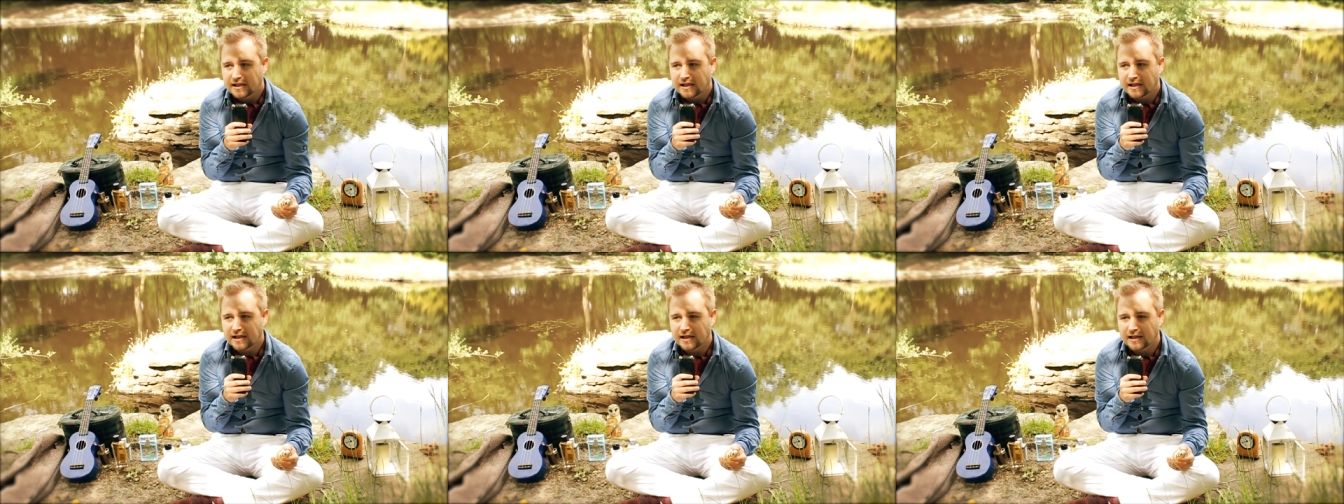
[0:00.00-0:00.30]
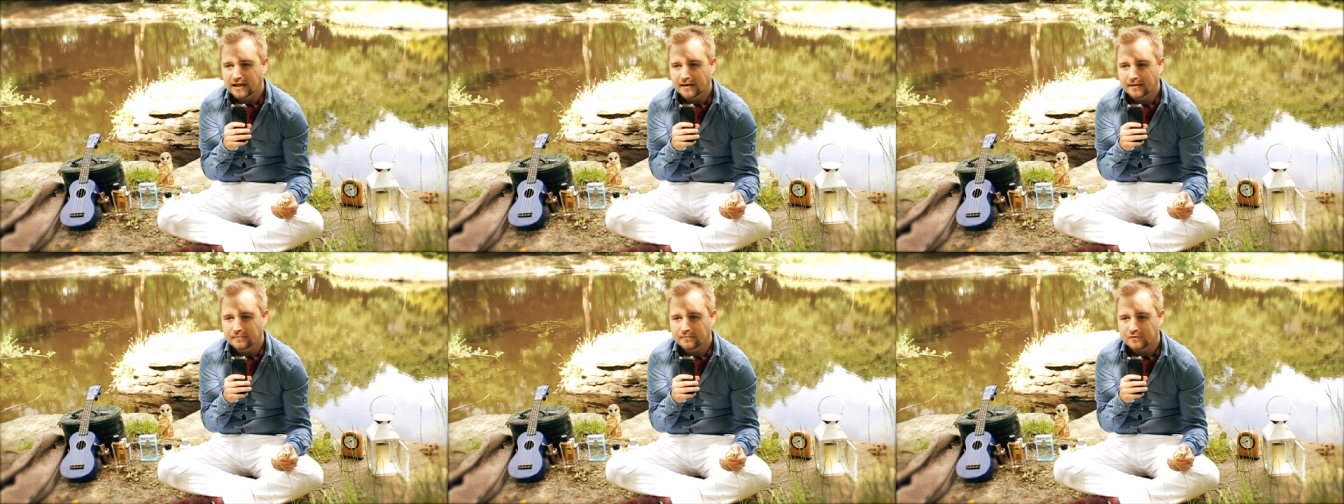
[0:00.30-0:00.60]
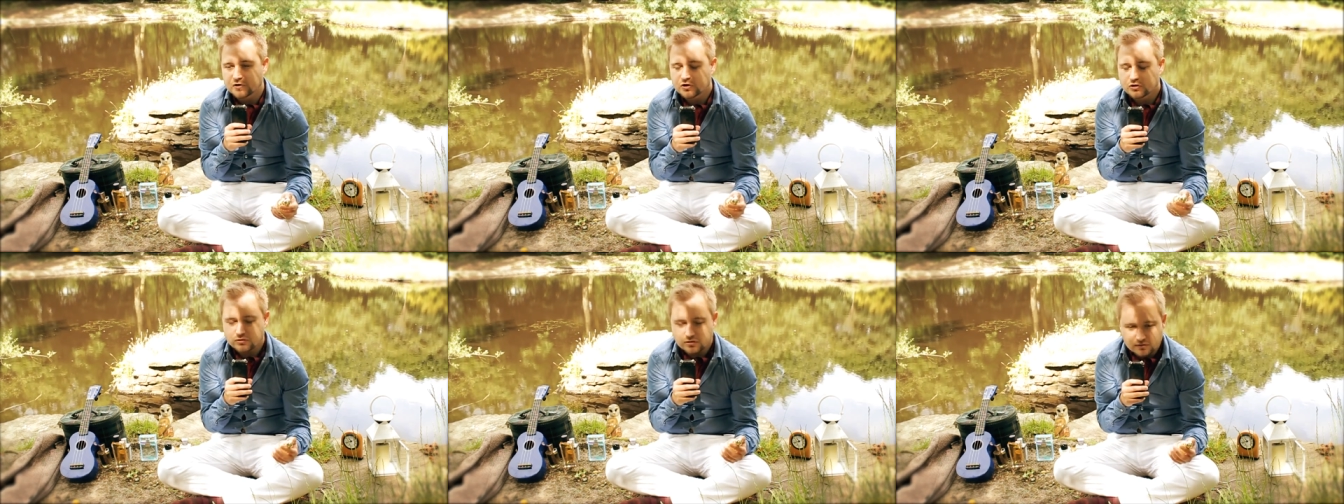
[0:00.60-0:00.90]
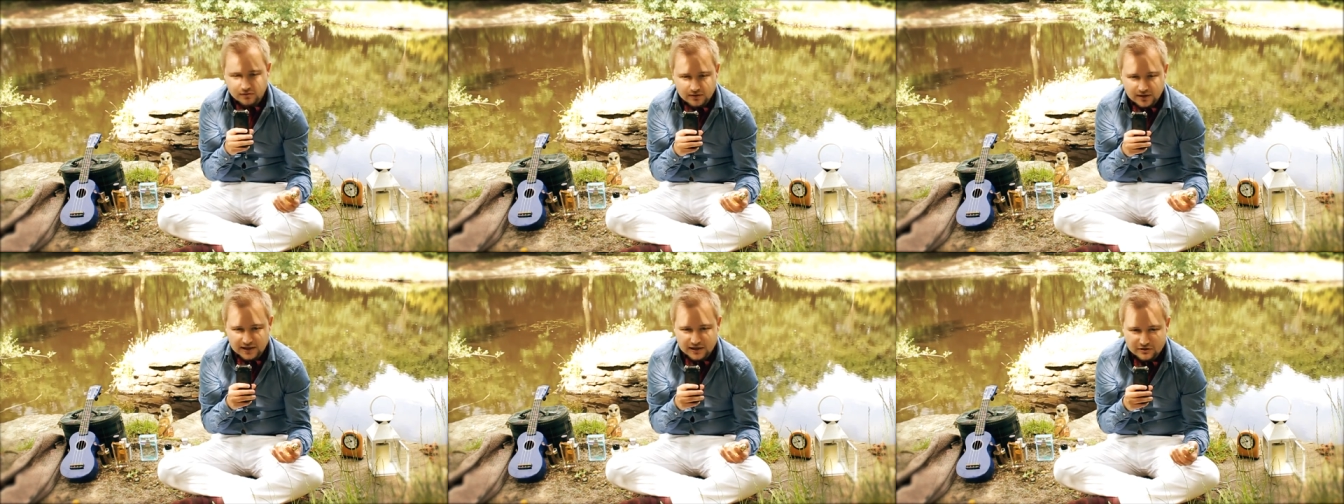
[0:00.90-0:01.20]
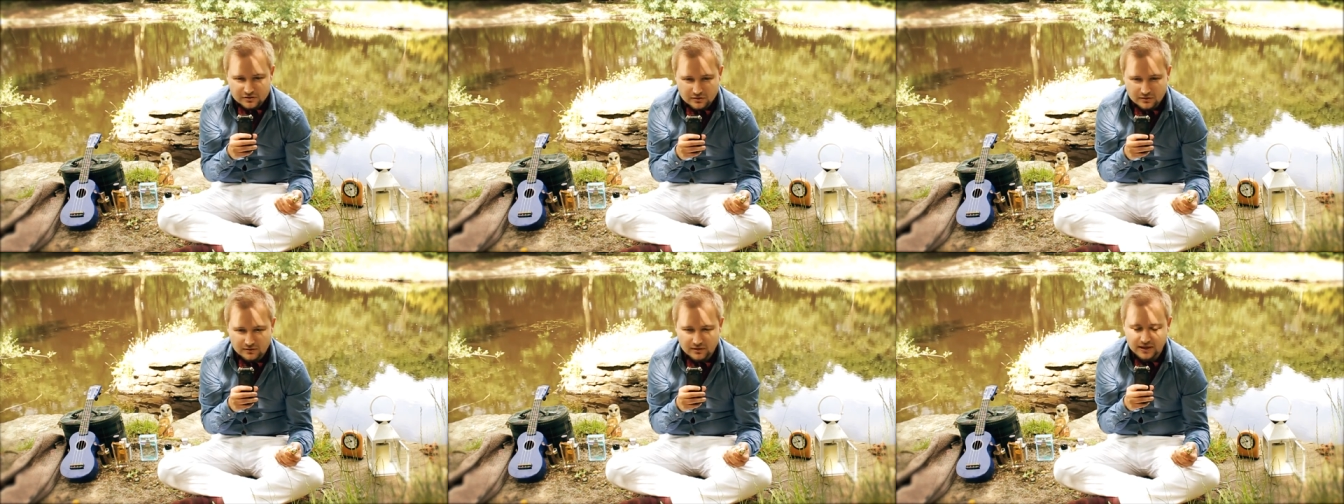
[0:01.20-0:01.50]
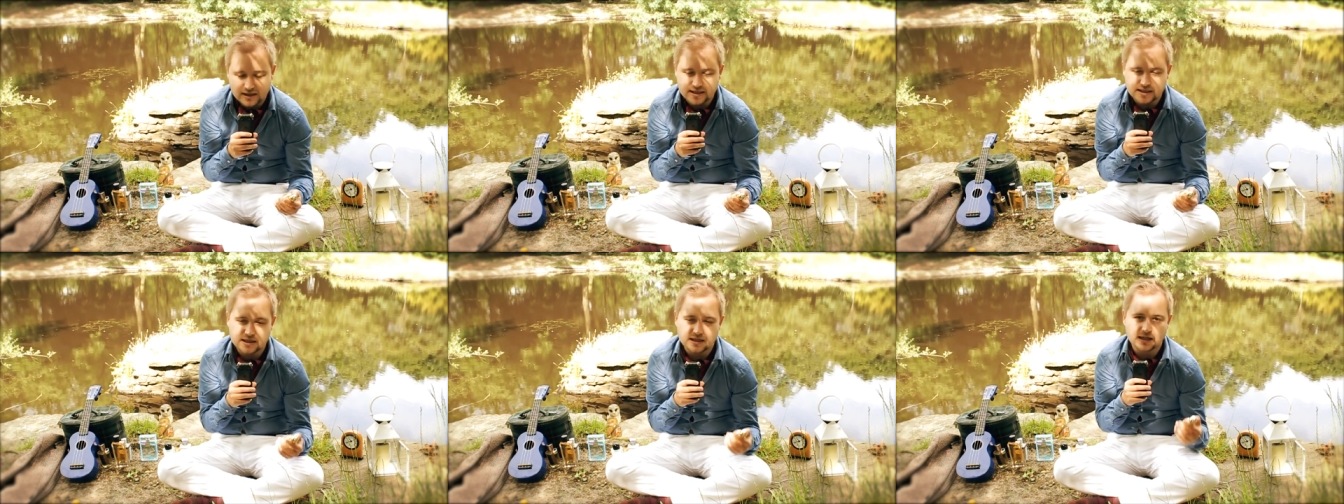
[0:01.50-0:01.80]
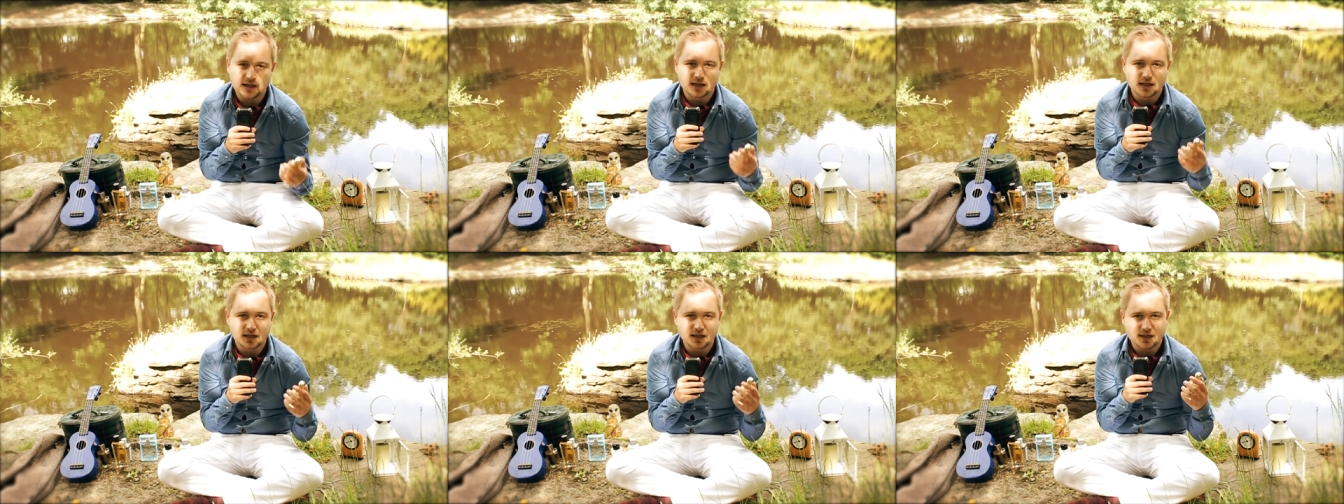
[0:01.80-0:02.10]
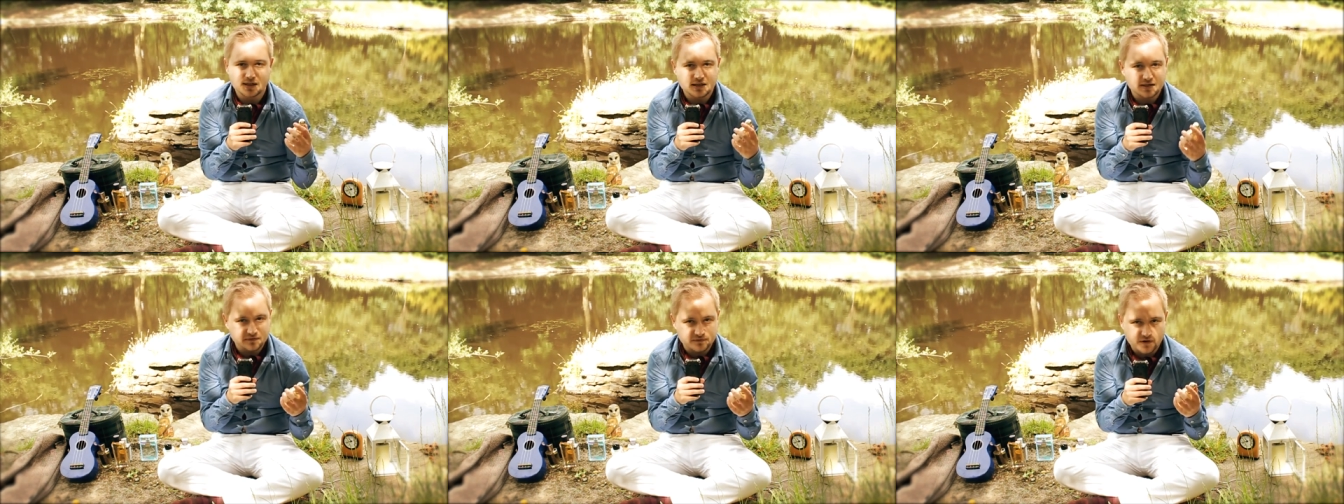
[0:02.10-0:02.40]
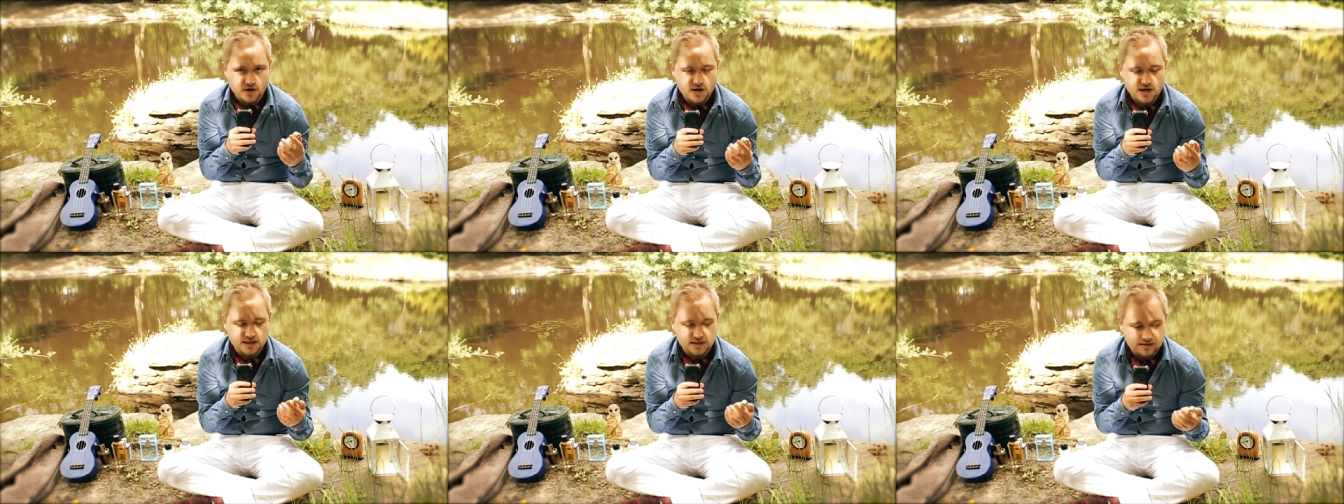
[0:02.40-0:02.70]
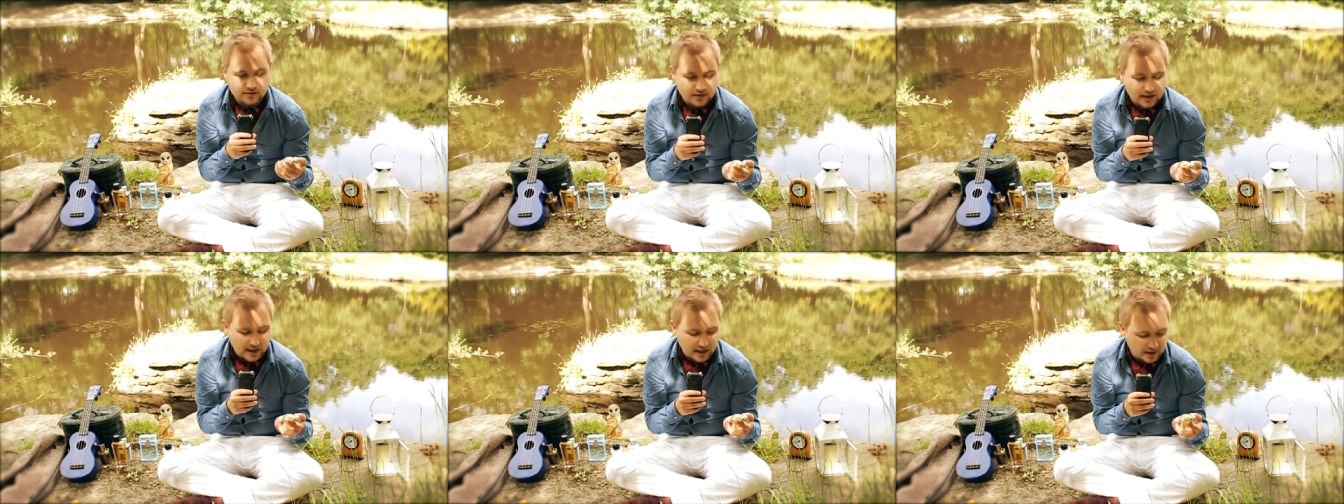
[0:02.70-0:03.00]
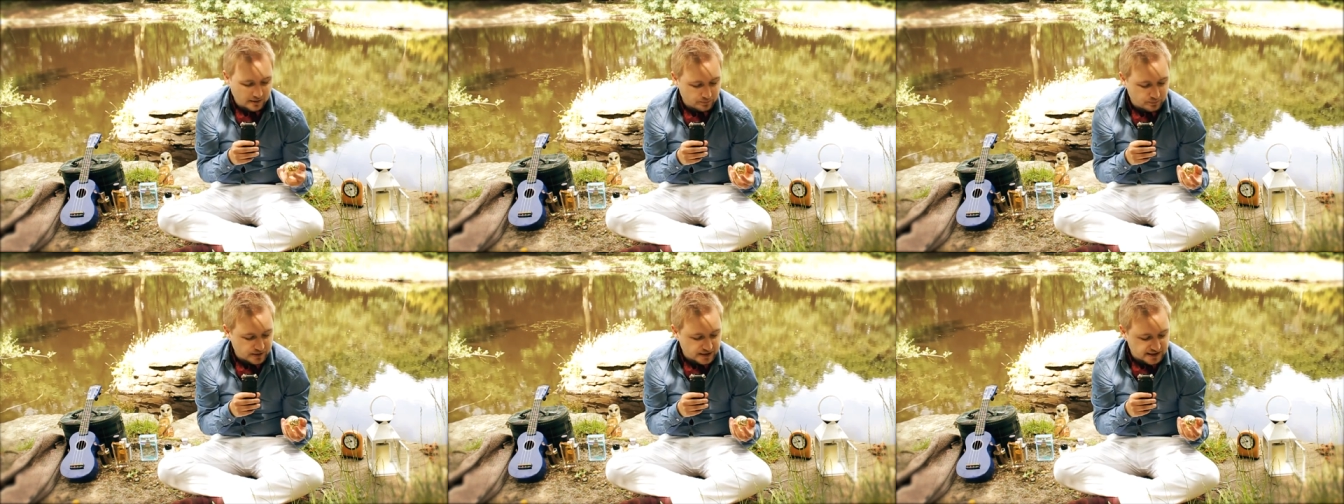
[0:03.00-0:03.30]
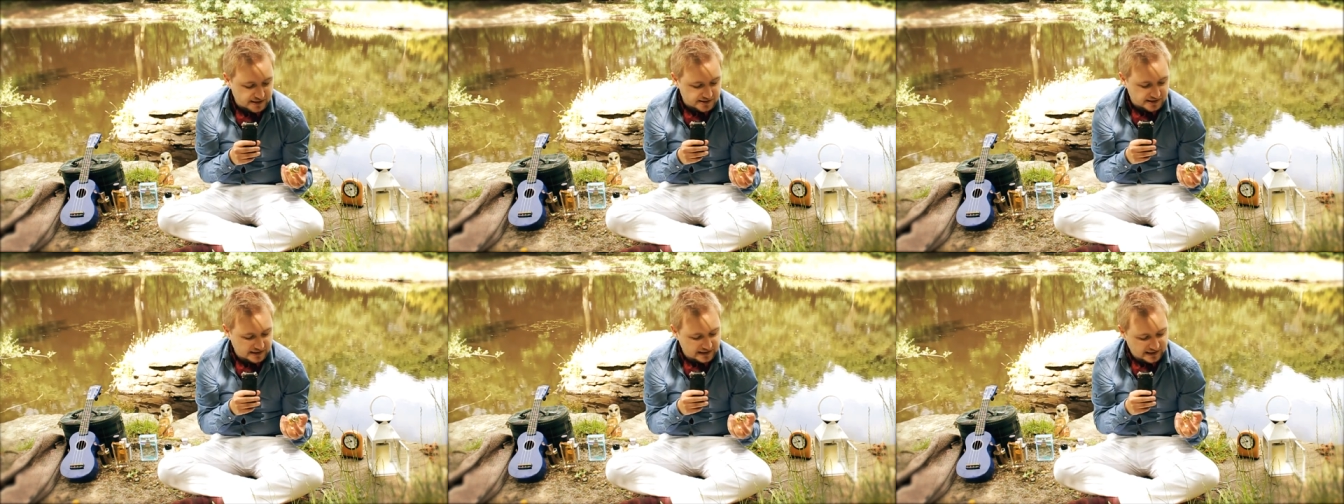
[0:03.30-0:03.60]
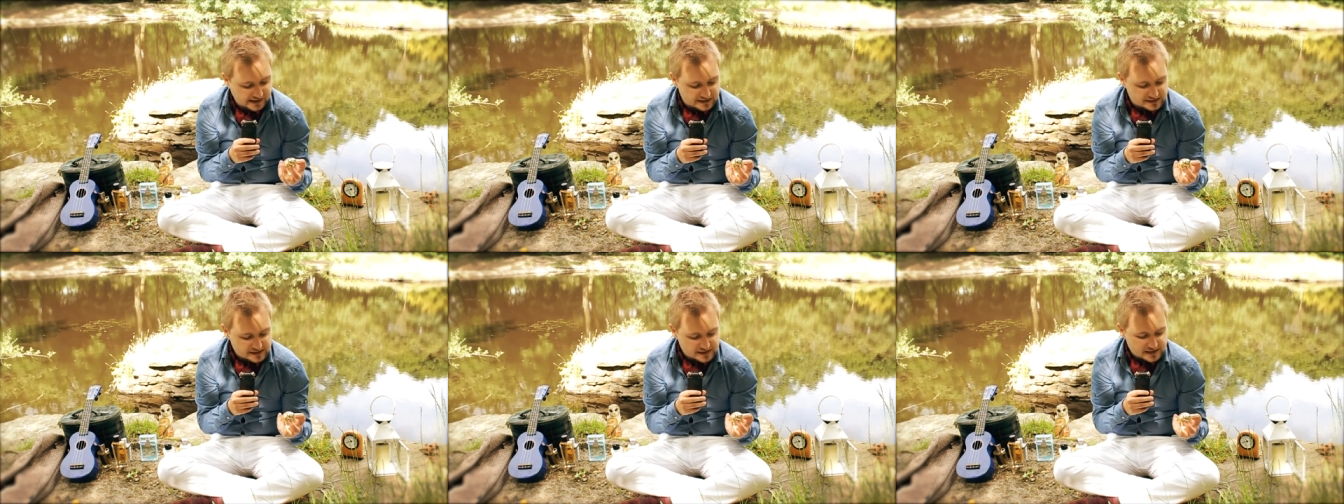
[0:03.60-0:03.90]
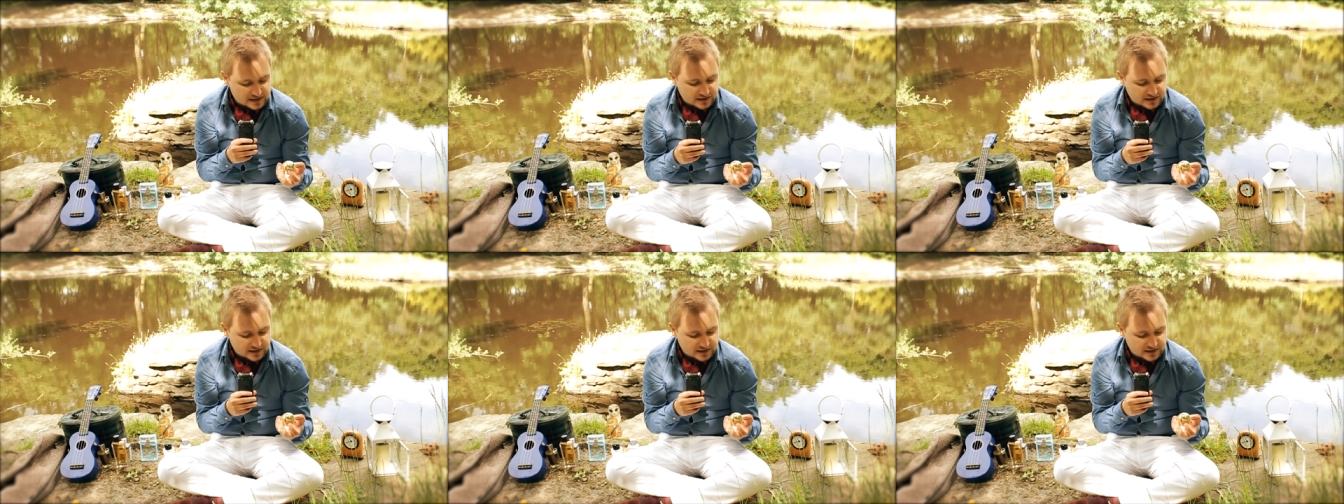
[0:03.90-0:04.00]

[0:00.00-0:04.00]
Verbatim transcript: Um, truly, truly uh, a divine uh, piece here.